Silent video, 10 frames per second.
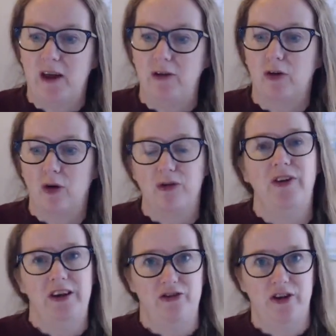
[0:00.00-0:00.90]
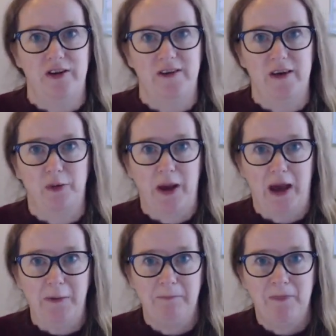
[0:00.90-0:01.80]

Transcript: and conditions, okay?